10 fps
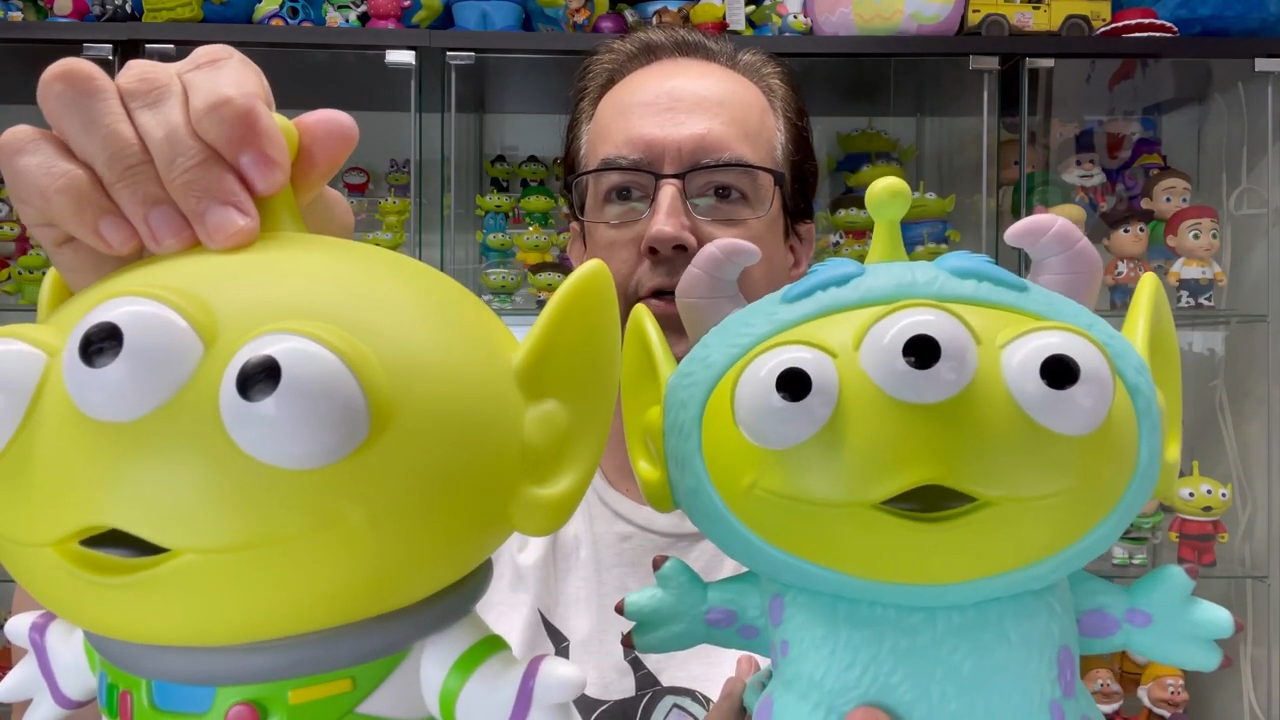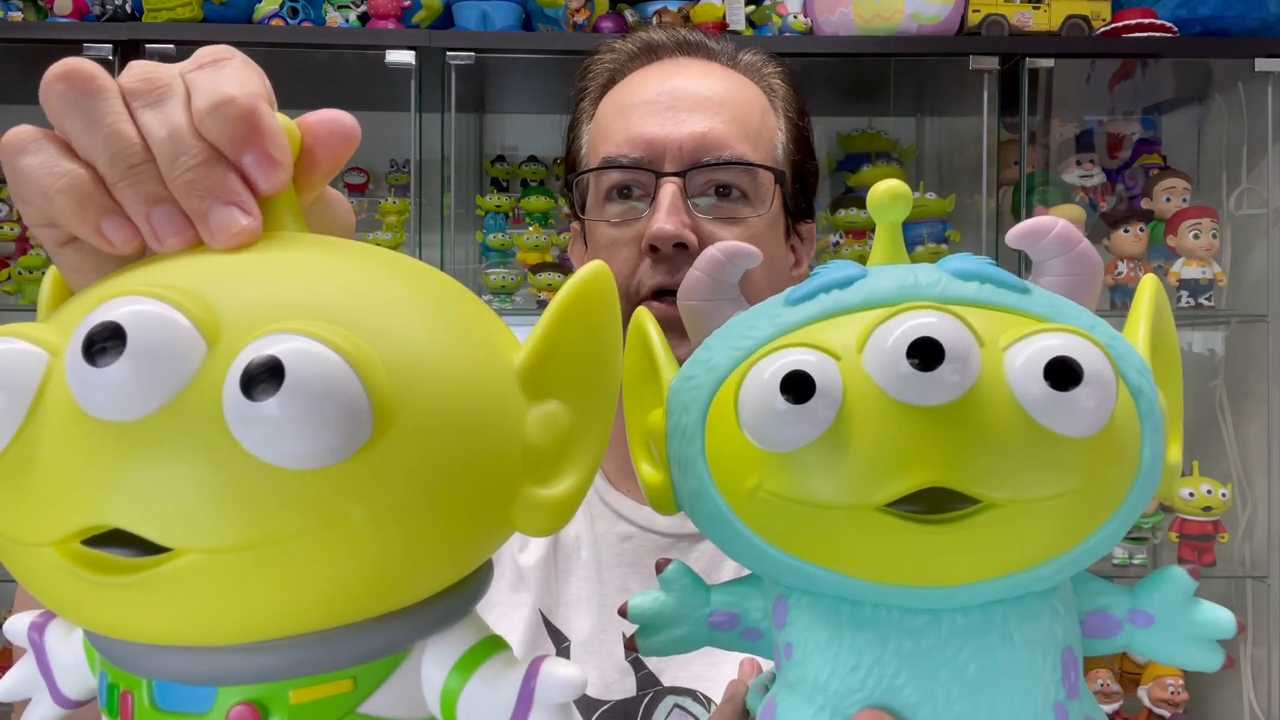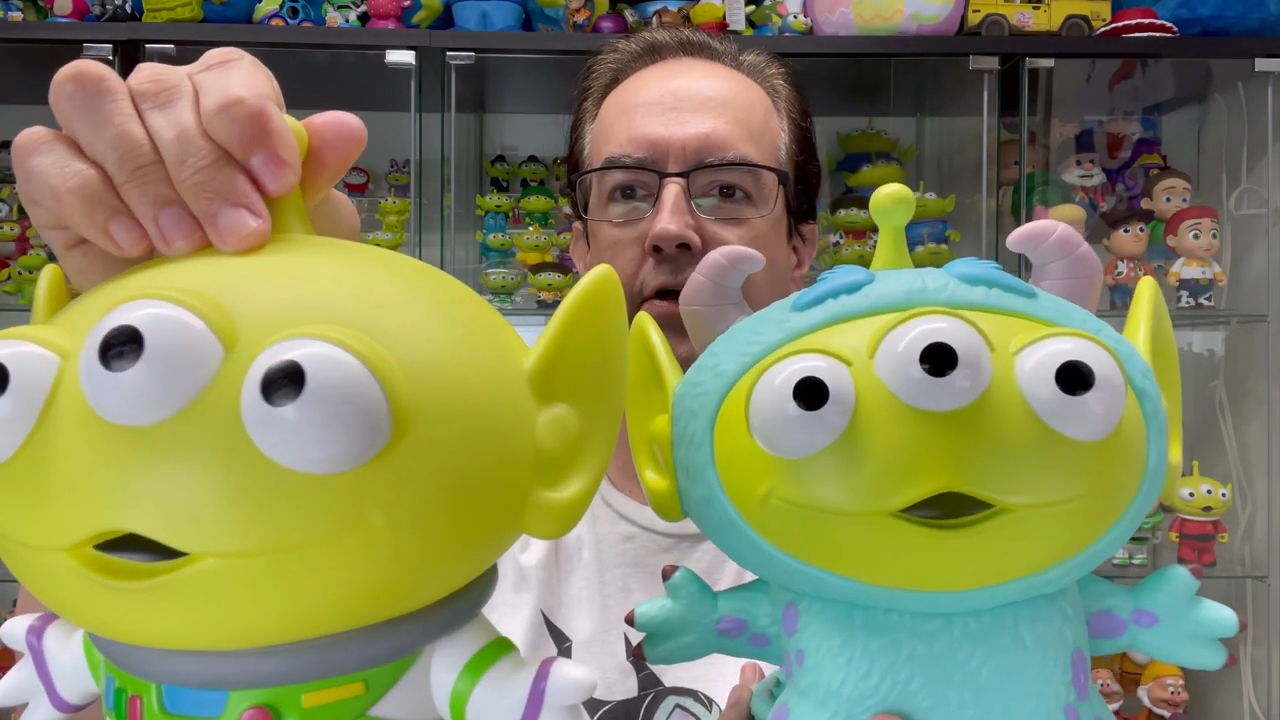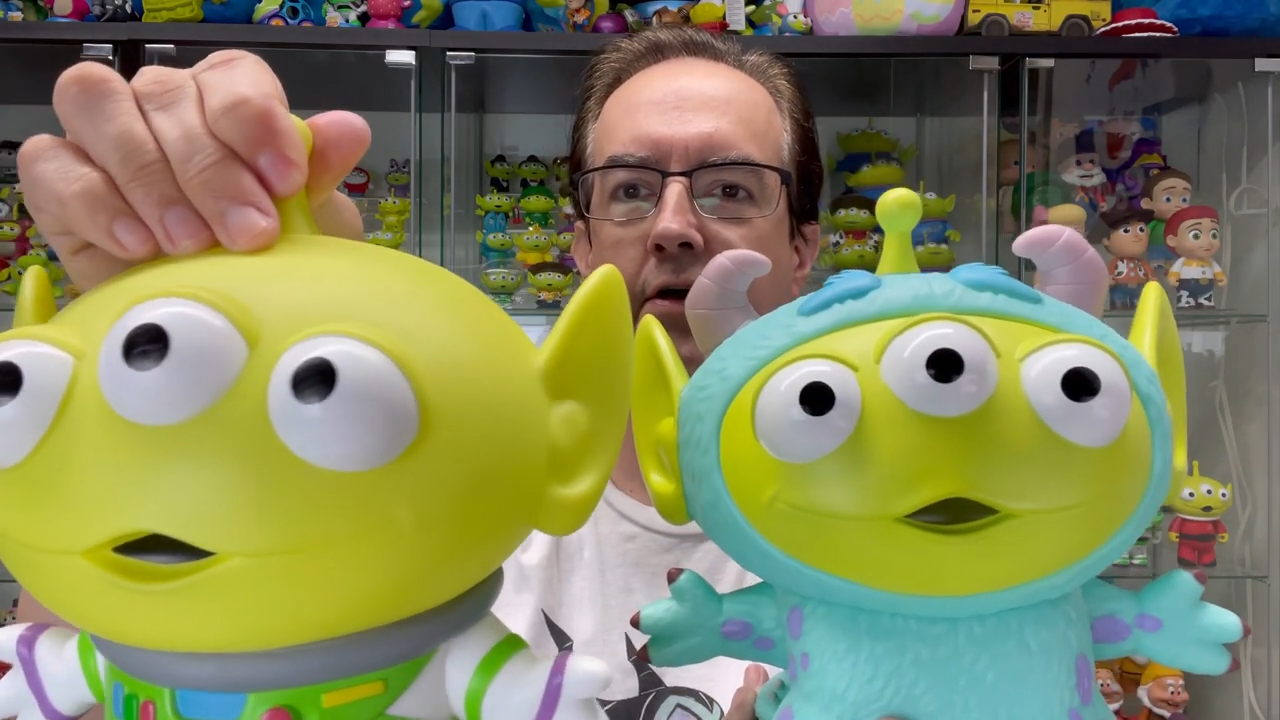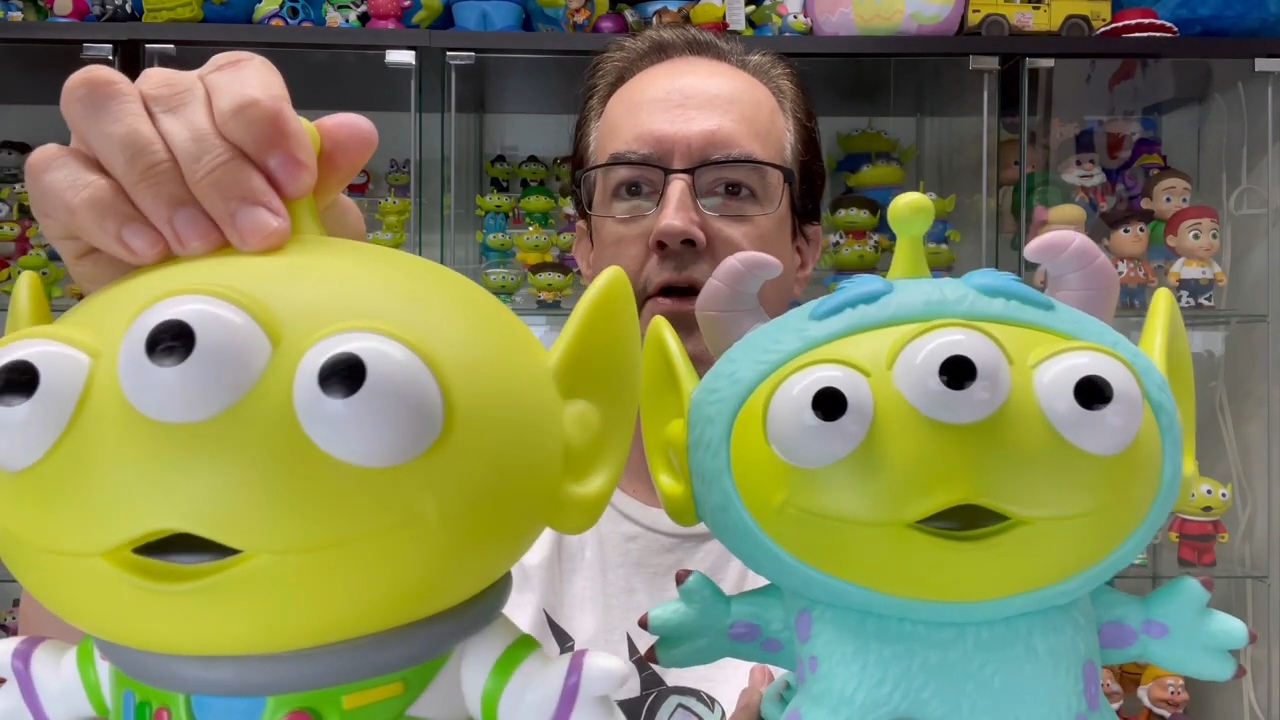
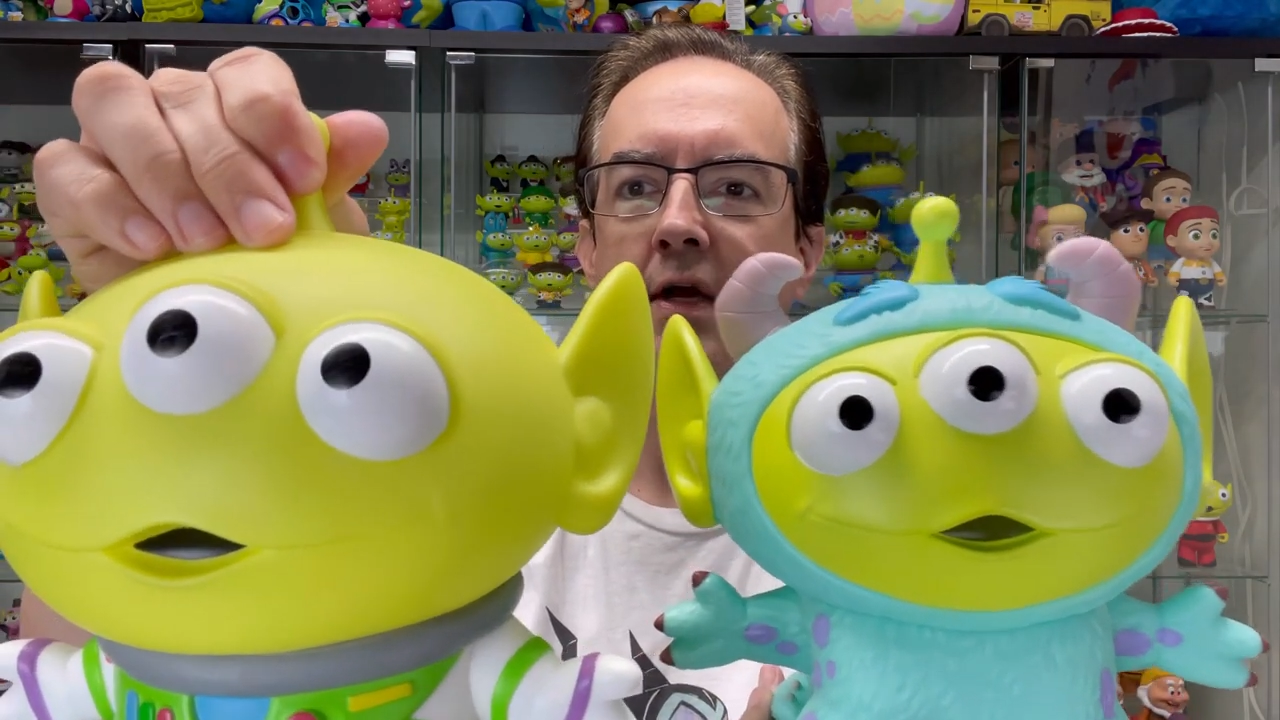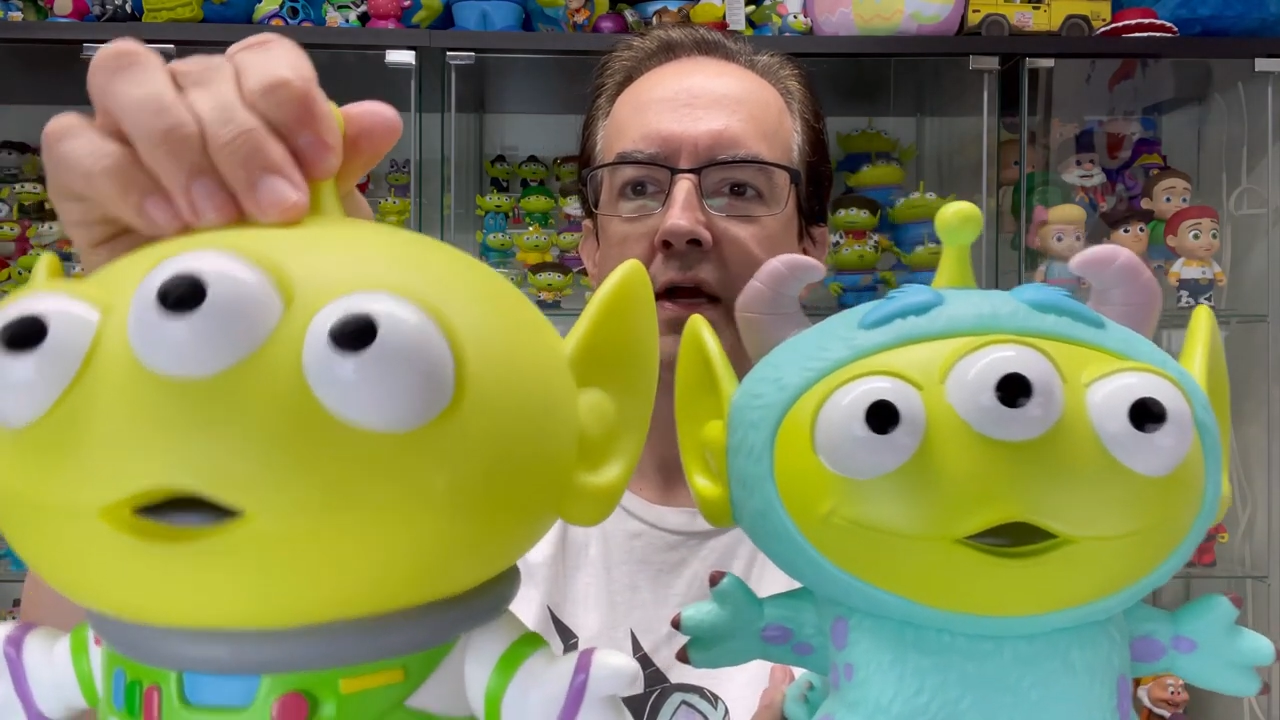color